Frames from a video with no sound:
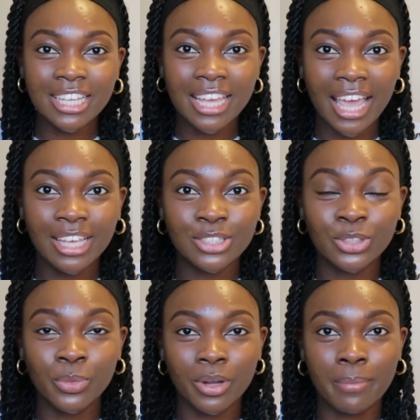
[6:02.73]
in case
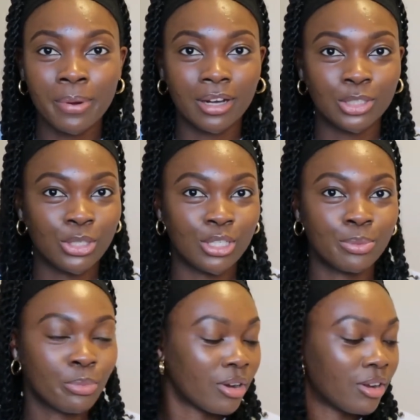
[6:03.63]
you wanna purchase this
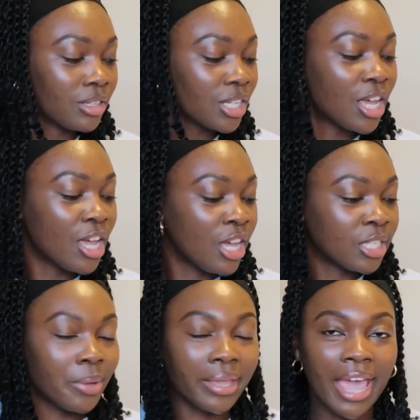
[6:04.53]
product.
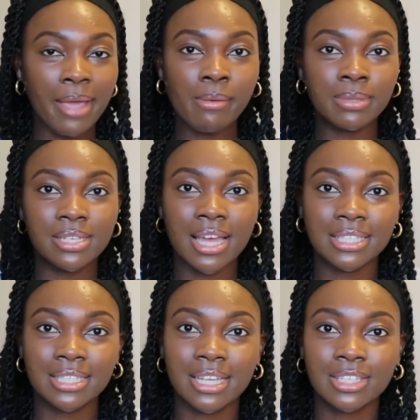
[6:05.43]
So it came up to
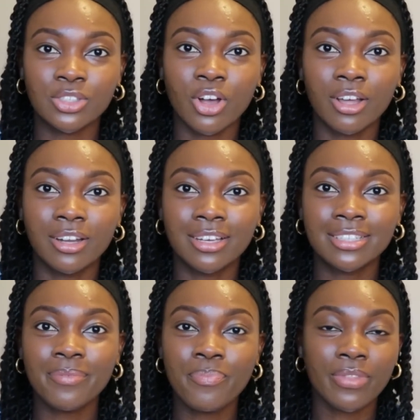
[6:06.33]

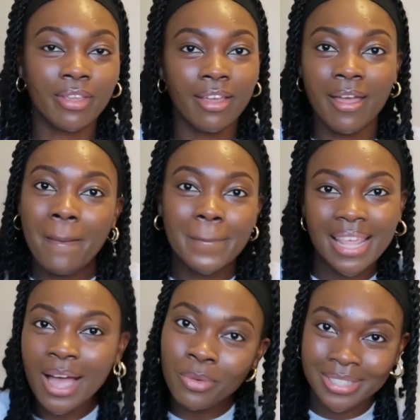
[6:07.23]
$96, but
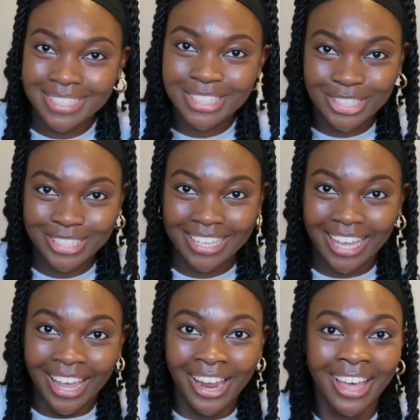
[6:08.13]
that wasn't just
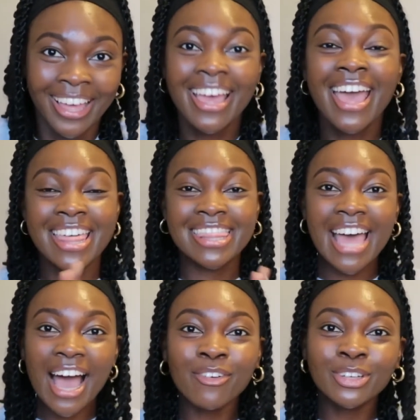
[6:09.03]
it.
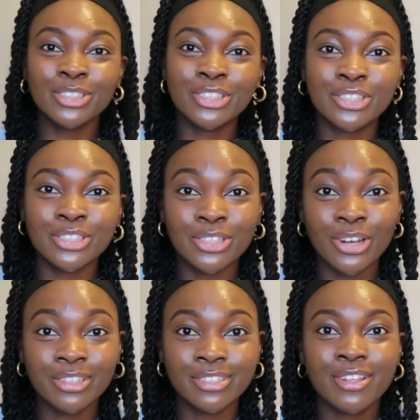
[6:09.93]
That was just the
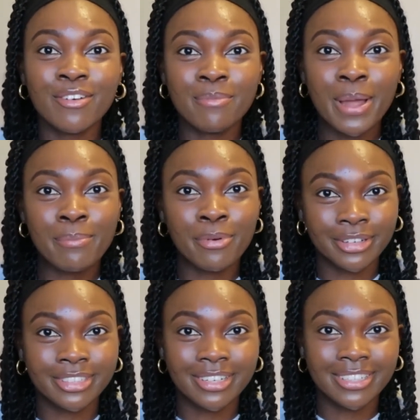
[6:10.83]
total of my
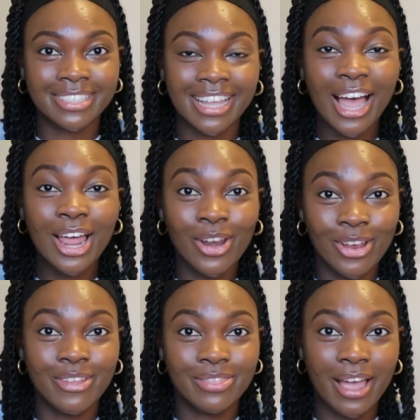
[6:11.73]
products
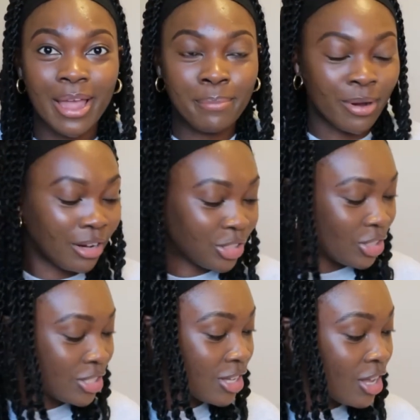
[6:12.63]
alone that I
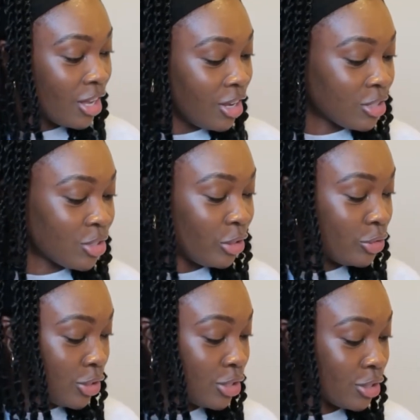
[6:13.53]
purchased. So
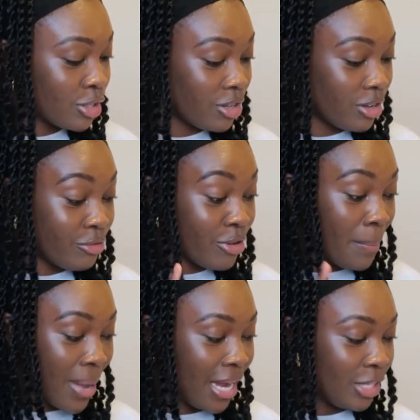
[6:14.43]
just to
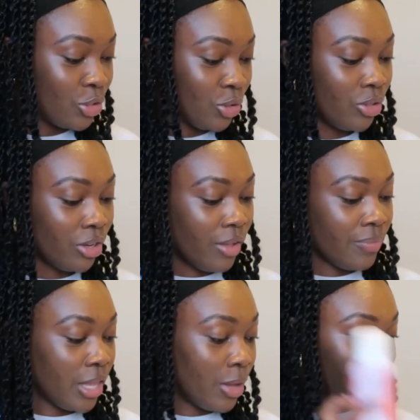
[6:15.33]
remind you,
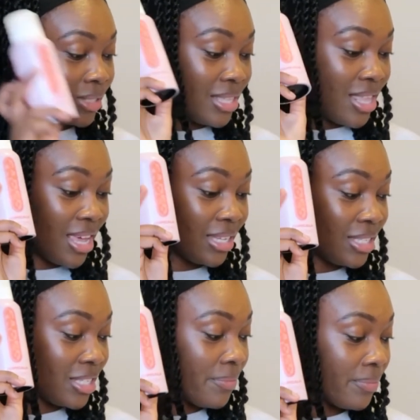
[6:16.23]
it was this,
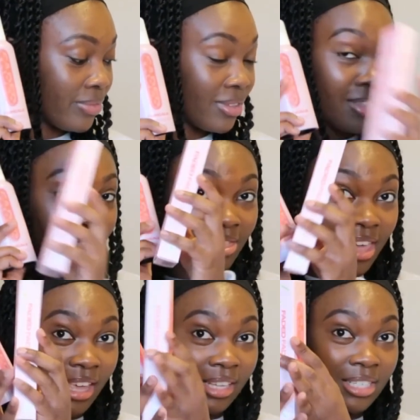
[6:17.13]

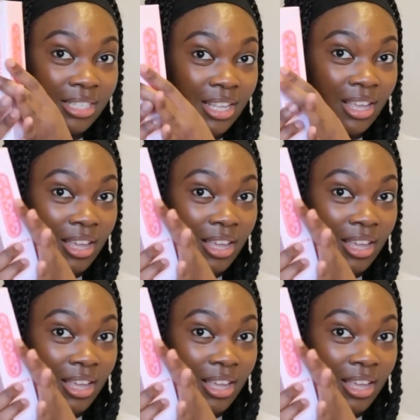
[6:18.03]
this,